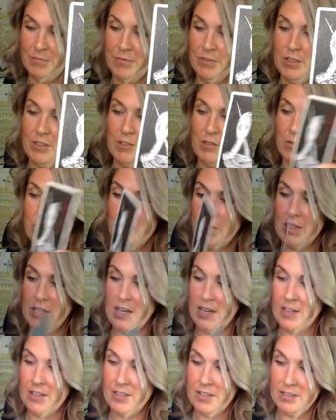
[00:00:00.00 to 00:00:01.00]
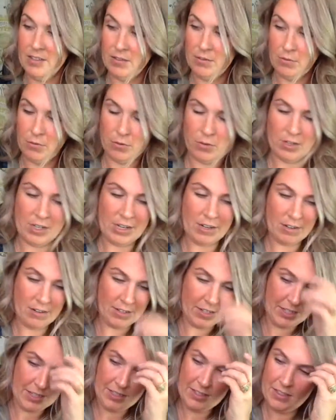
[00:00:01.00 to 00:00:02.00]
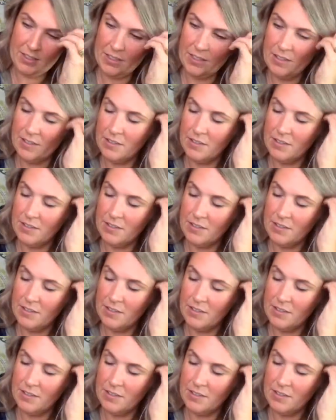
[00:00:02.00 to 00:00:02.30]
So that is for Aries.